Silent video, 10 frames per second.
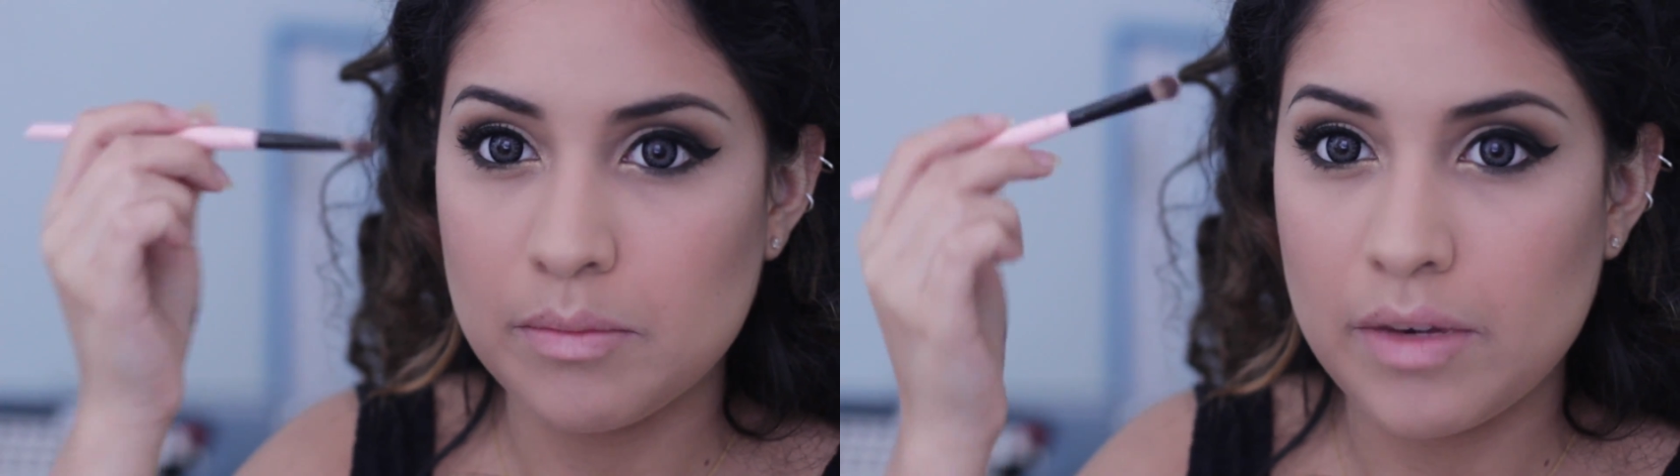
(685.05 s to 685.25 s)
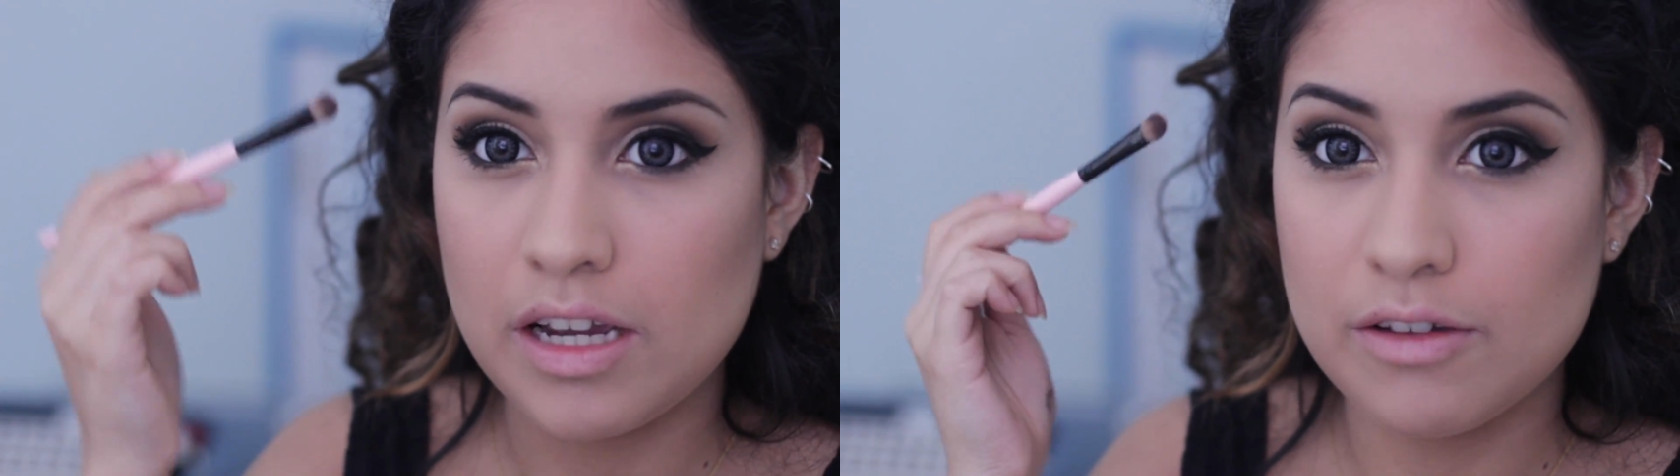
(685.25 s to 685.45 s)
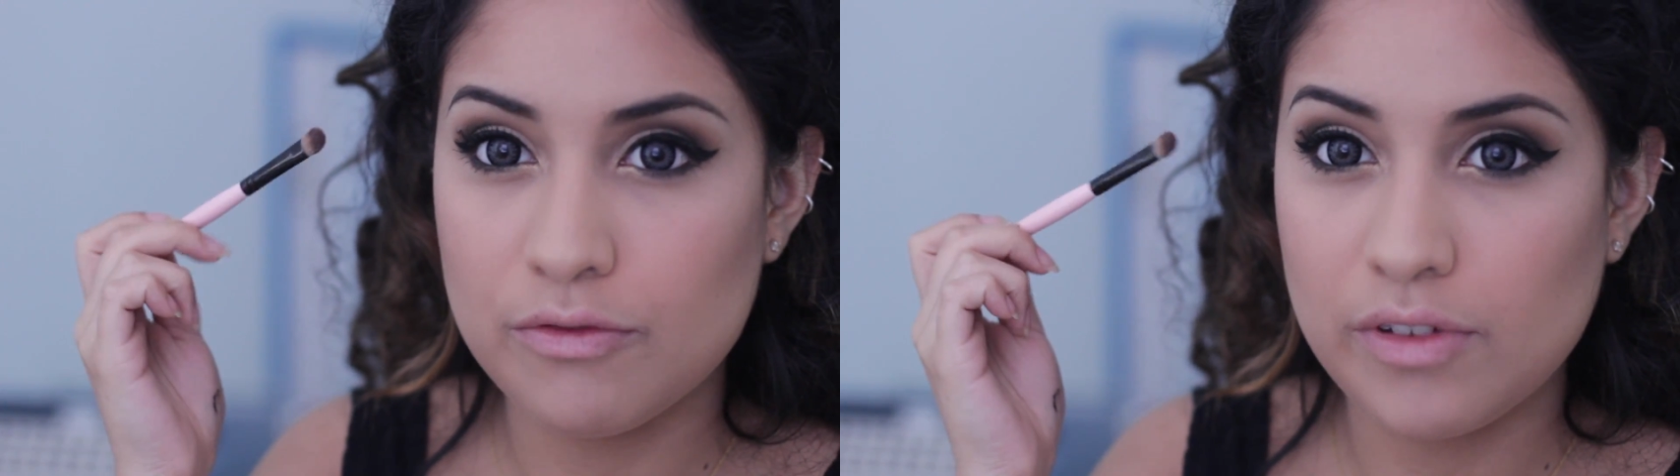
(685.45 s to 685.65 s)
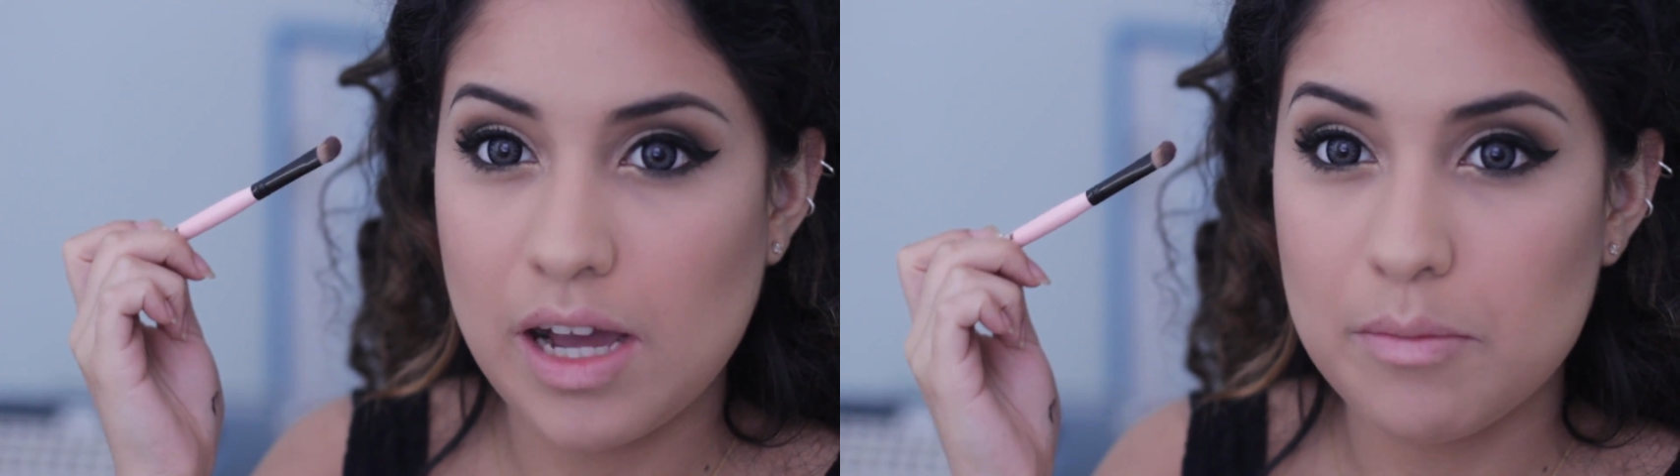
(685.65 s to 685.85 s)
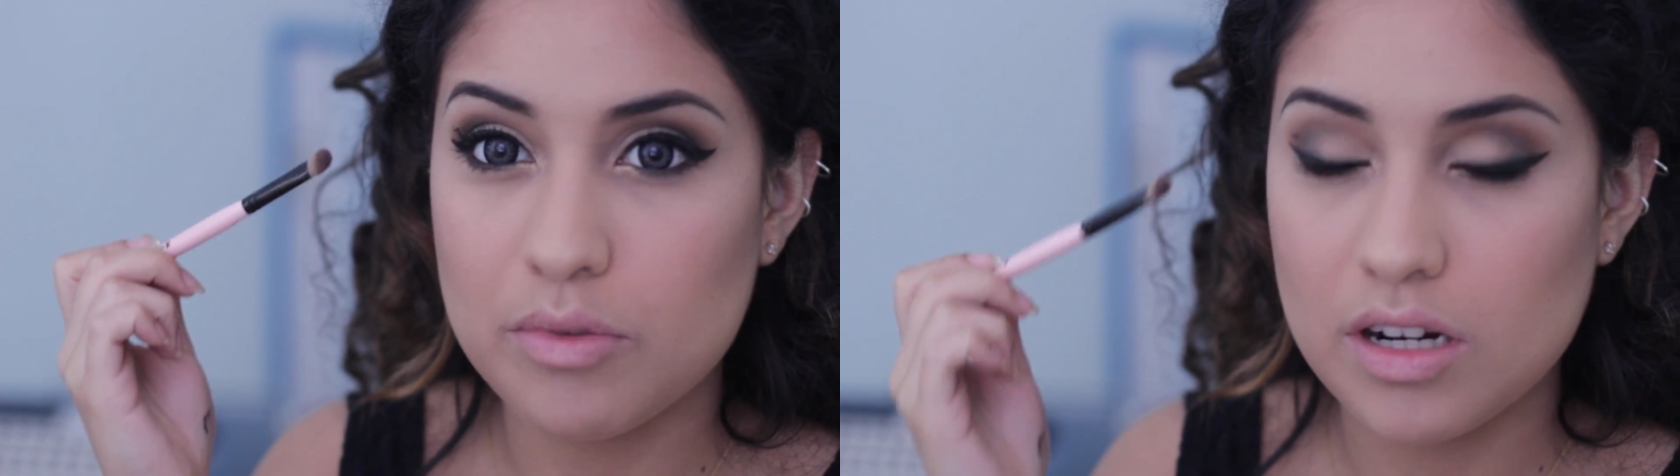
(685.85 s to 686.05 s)
my
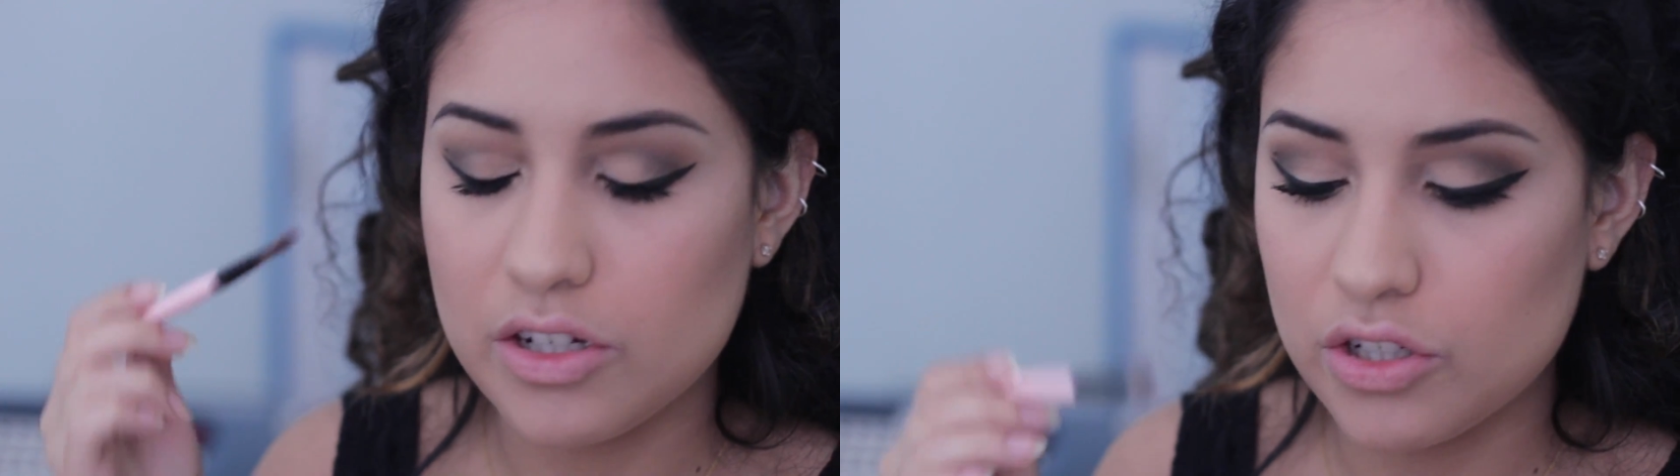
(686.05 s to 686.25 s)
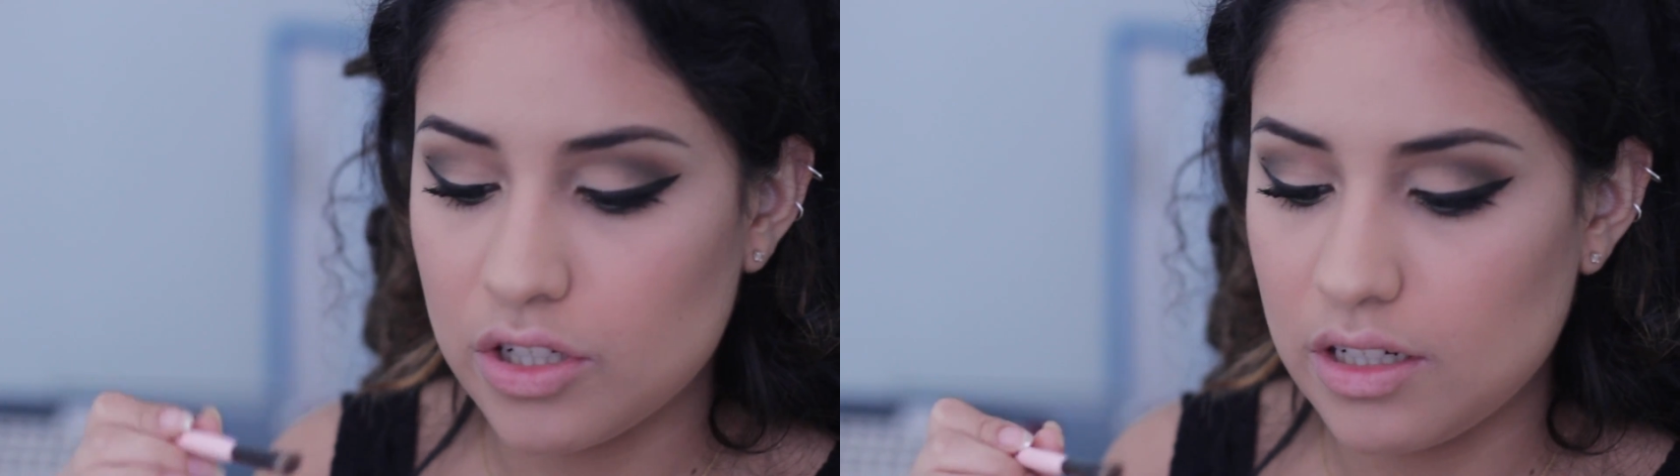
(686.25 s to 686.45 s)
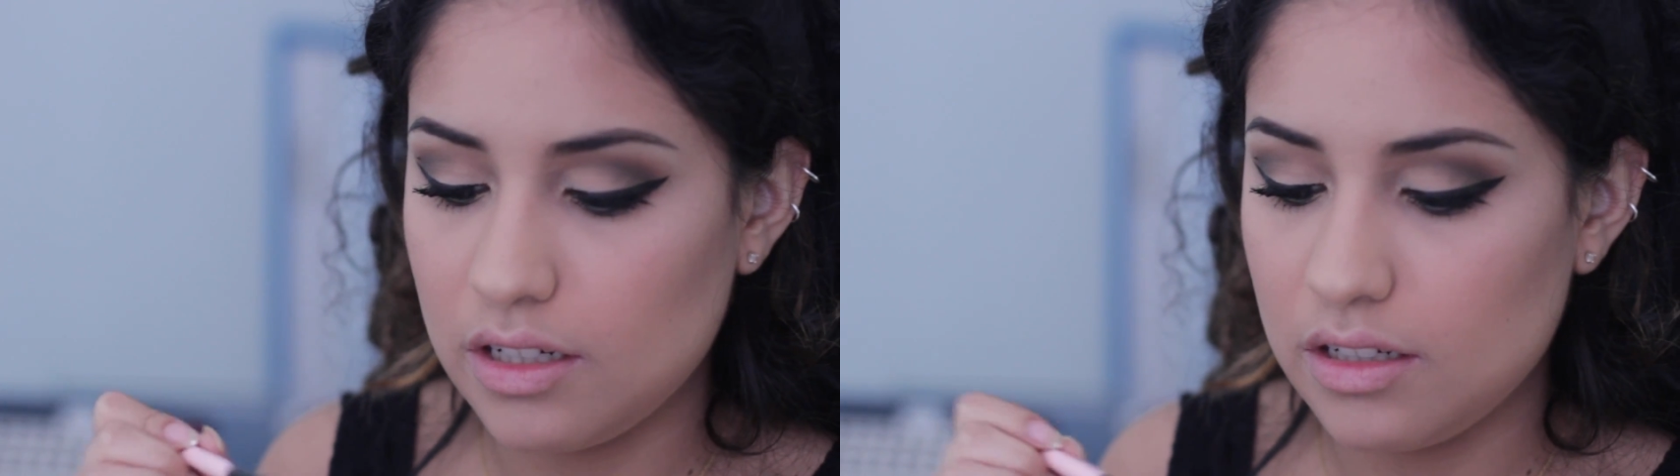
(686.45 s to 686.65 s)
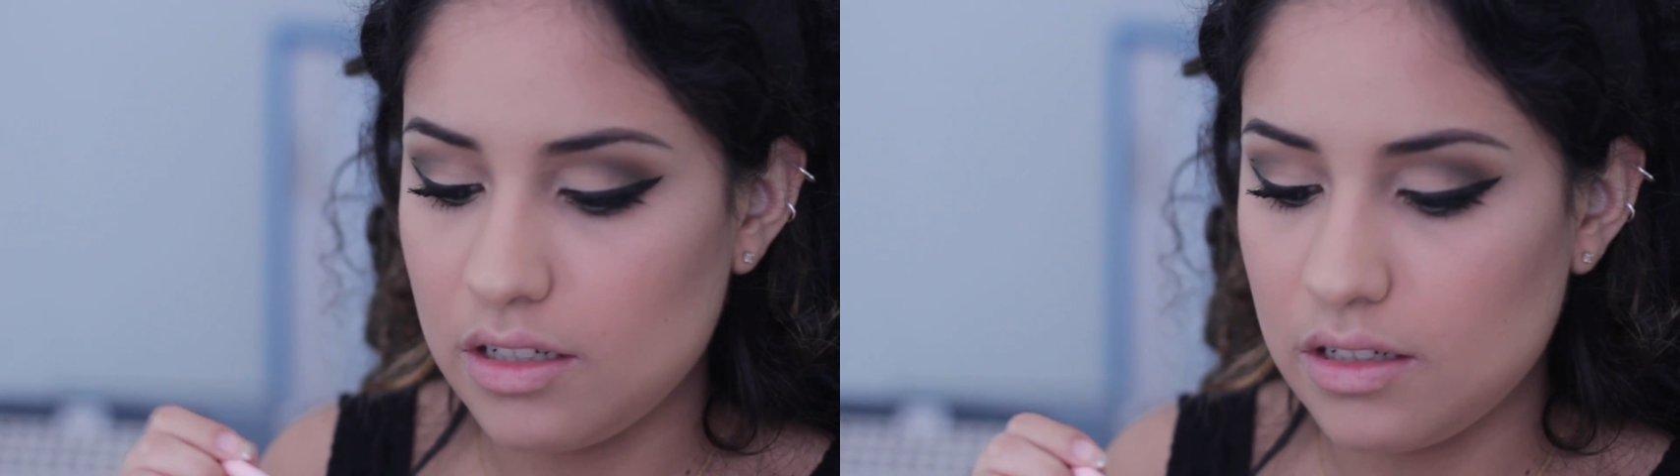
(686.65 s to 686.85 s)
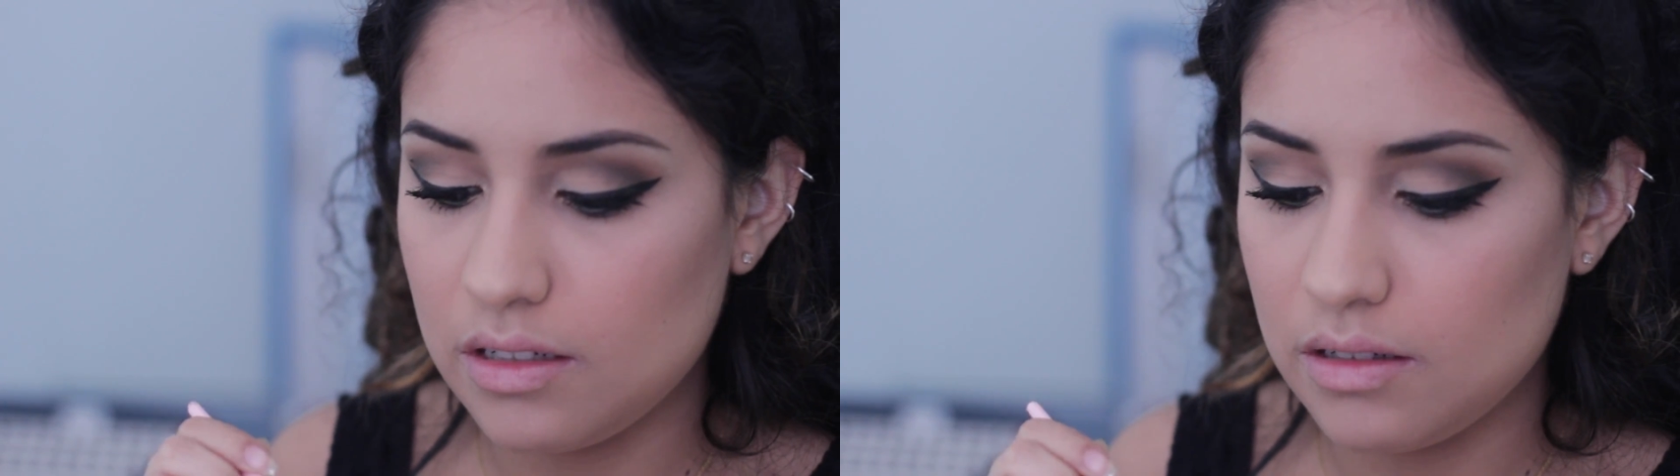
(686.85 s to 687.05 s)
flat brush
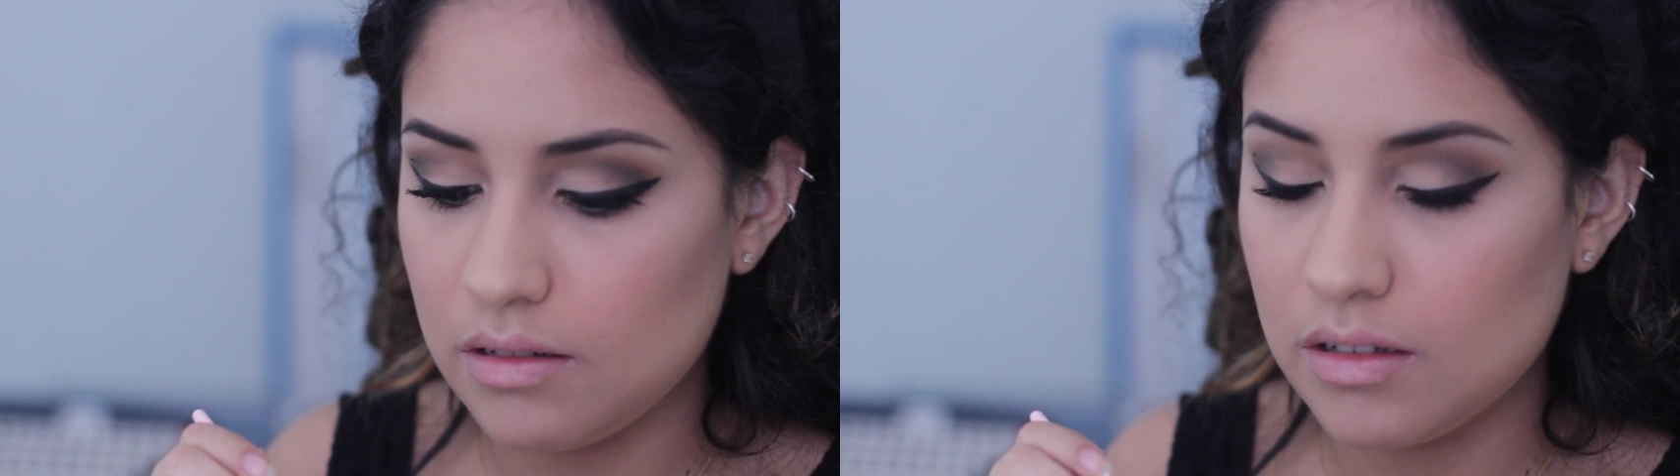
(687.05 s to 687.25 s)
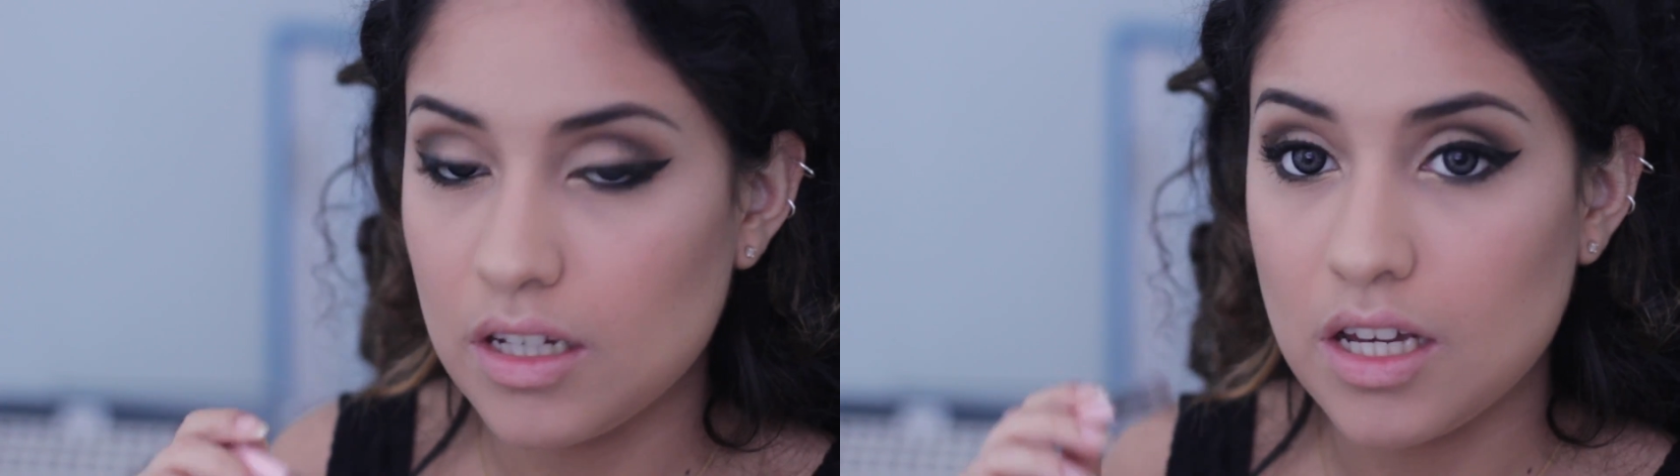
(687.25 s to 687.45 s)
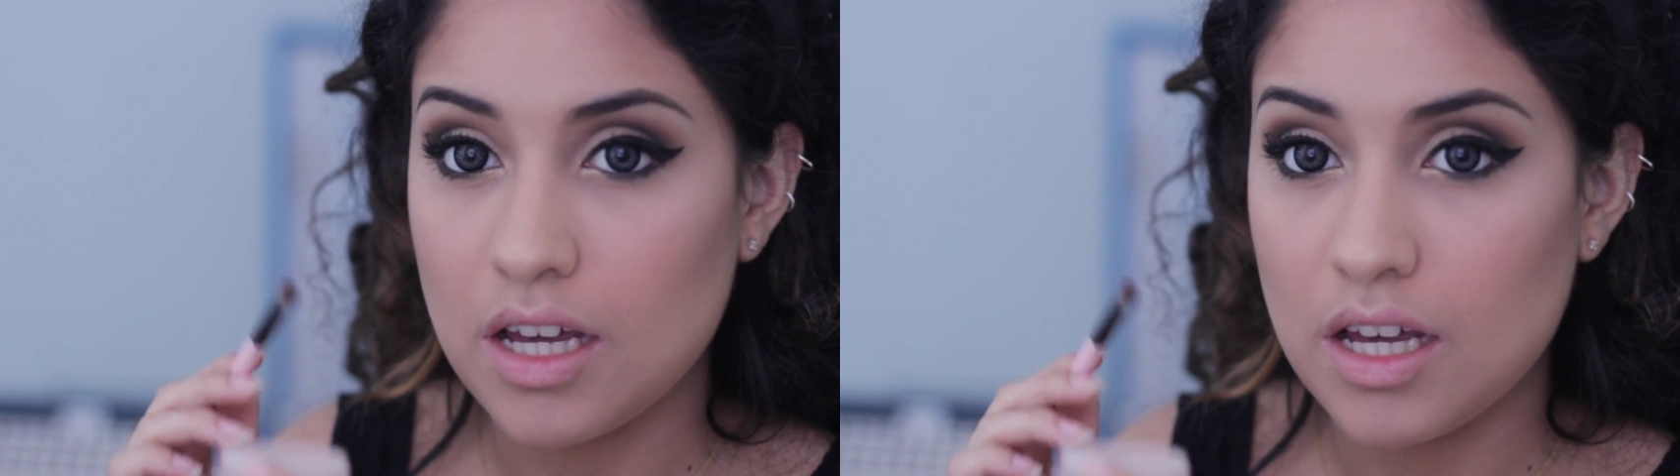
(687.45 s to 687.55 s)
into